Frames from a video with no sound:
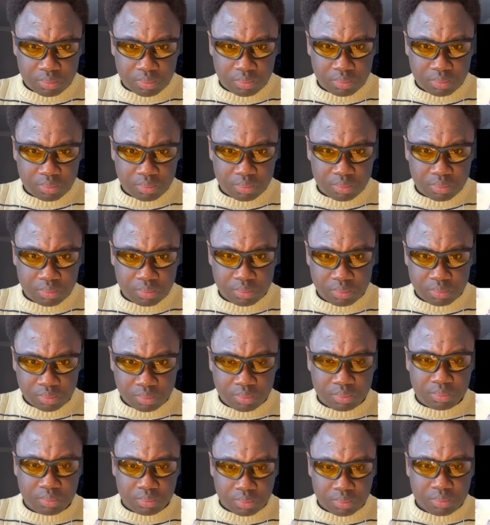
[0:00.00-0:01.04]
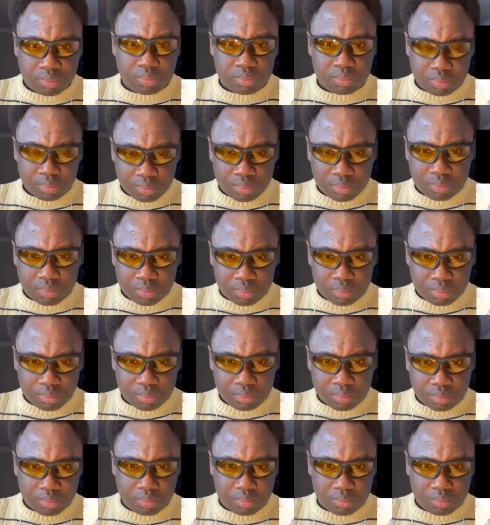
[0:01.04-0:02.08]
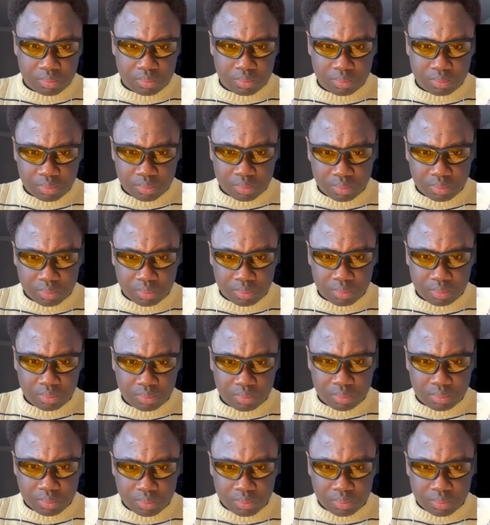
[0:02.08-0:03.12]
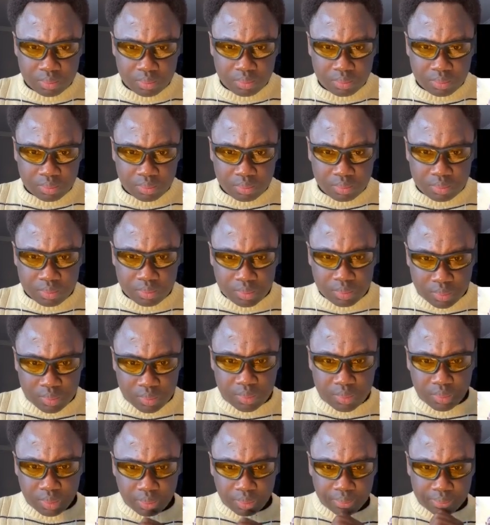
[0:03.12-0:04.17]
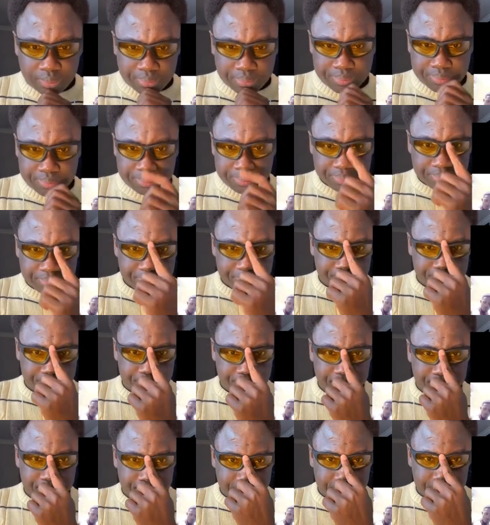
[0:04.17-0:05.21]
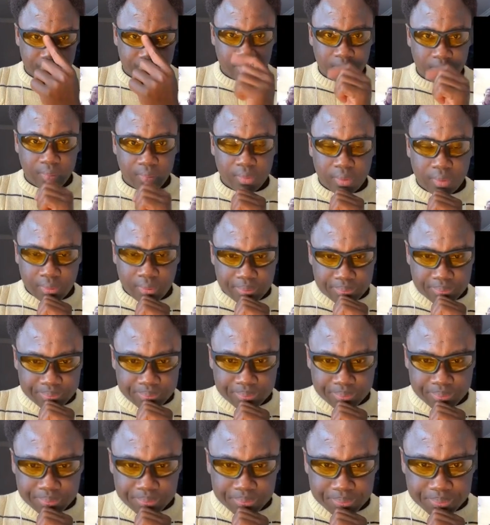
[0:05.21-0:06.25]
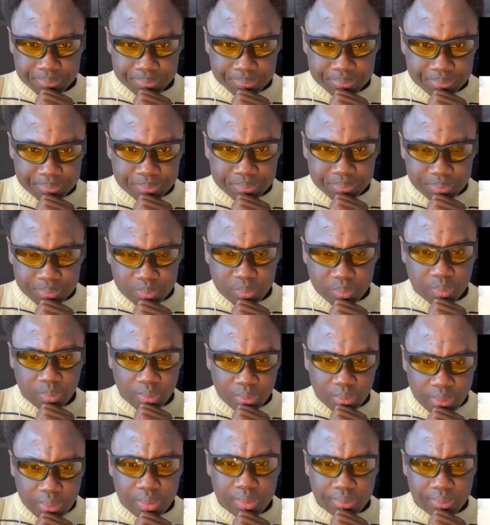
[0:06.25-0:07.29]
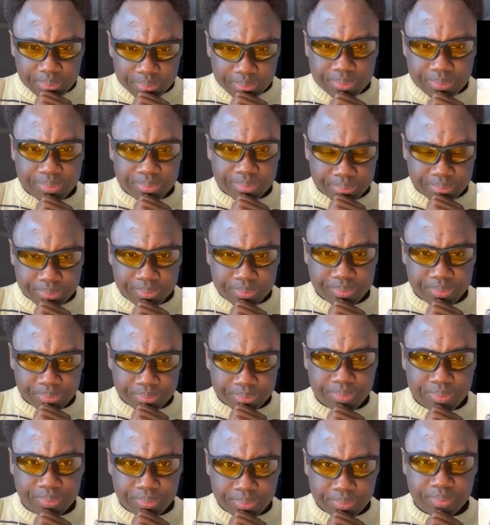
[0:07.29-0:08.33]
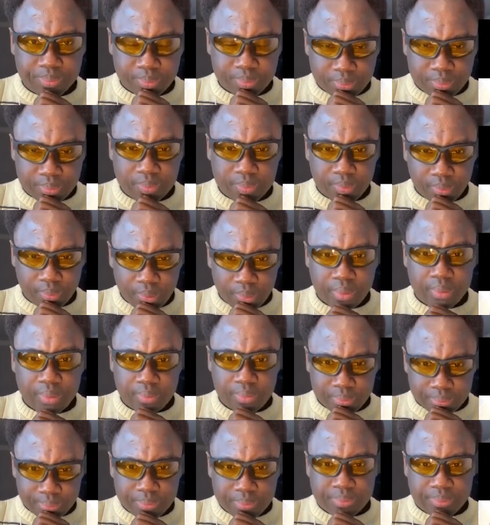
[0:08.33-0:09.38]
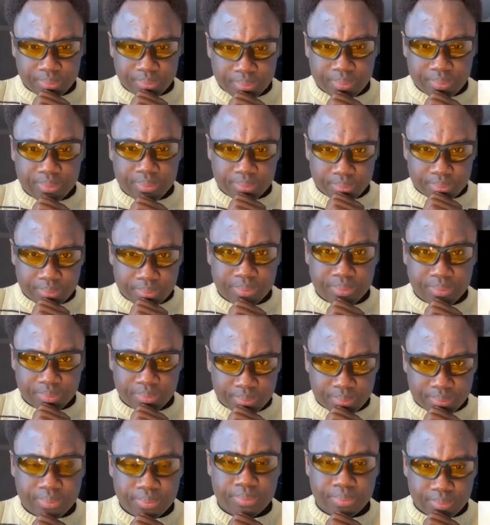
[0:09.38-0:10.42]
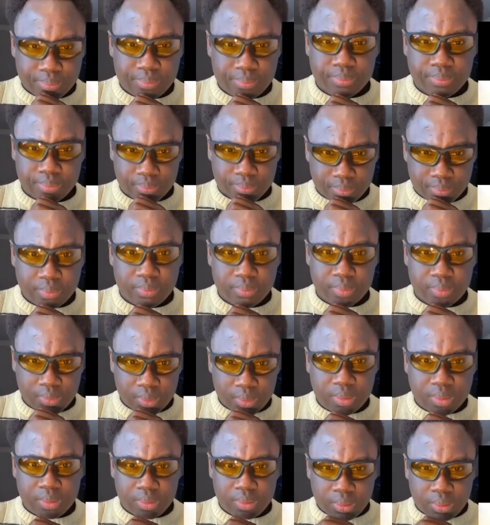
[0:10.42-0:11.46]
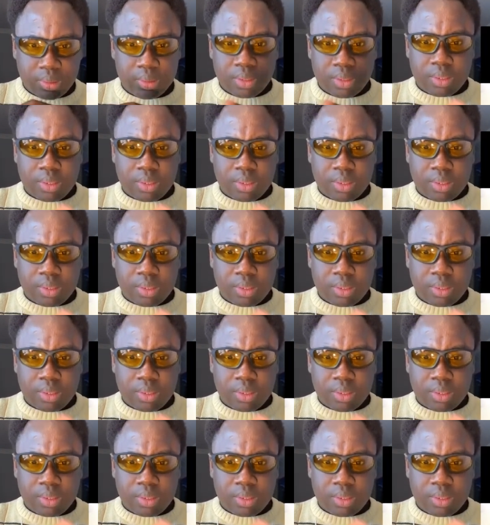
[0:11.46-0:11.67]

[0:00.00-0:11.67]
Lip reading: help. No, we want to see all of you back here, and then let's come together and see how we can ye be to me abwa in T Pacho, ye beba back in che.